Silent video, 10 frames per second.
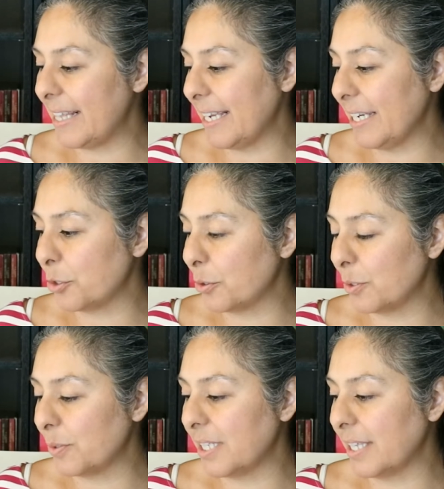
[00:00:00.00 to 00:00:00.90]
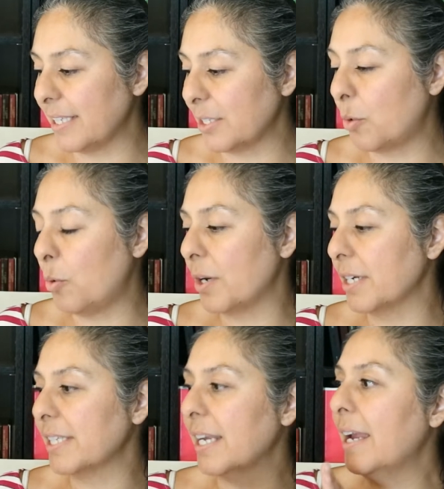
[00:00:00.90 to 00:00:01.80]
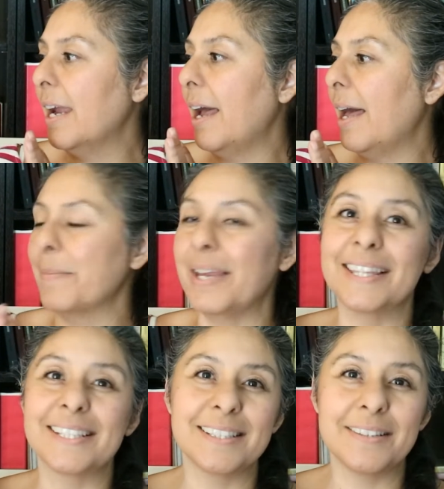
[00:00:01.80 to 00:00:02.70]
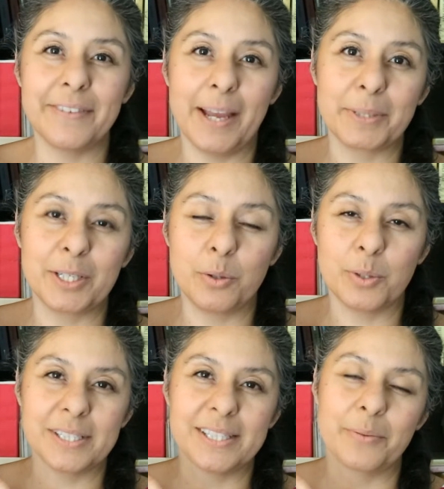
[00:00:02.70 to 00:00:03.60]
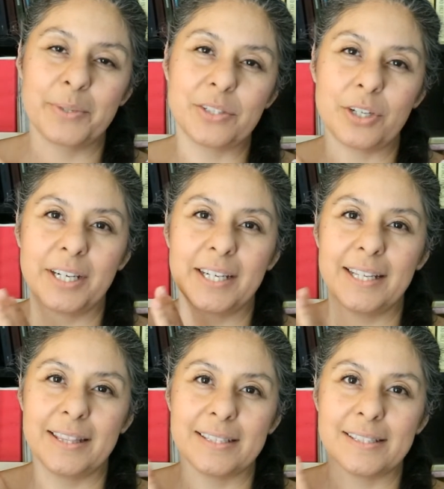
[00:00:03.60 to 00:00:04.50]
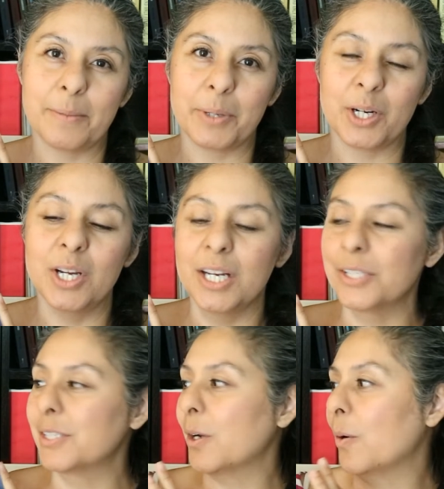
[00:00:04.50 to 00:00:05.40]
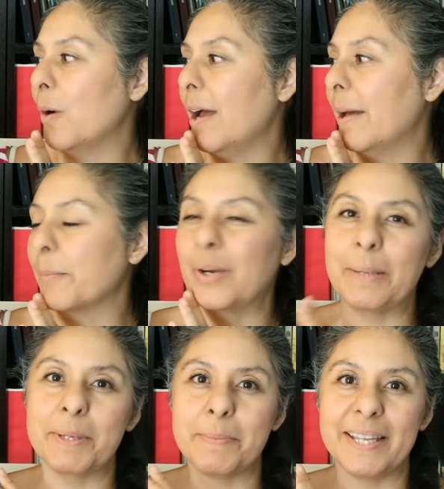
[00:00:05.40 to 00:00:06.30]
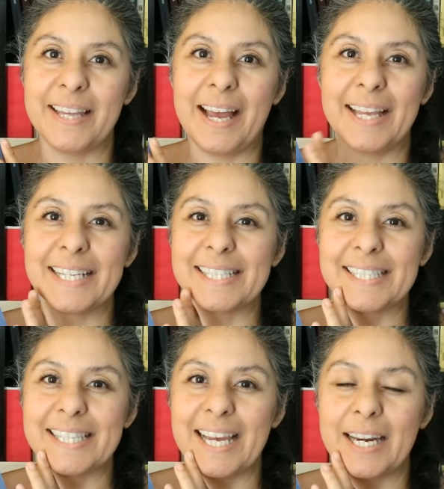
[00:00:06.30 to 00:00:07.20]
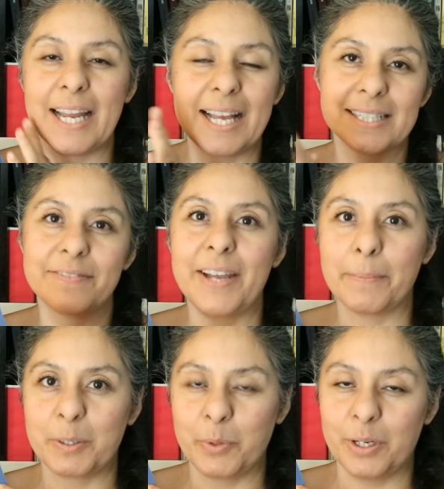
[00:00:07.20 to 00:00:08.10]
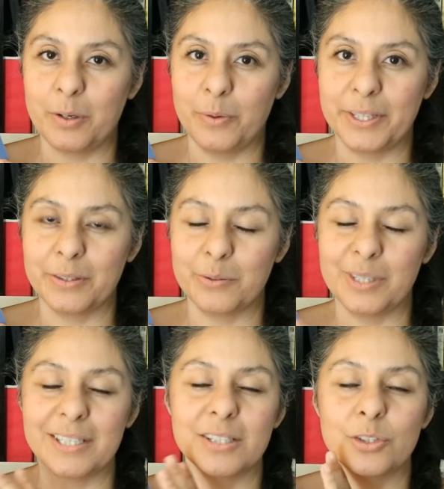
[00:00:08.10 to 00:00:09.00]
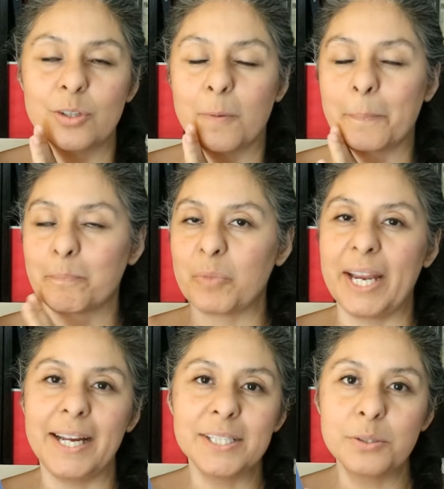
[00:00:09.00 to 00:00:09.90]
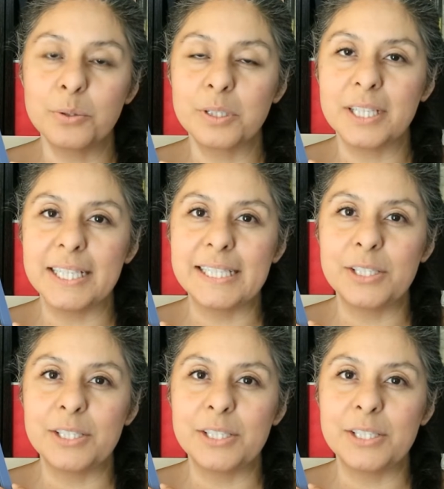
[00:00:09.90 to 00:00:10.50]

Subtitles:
introduced this course and this is a family course that we started in the summer. So what I mean by that is that as a family we are going through this. So my high schooler is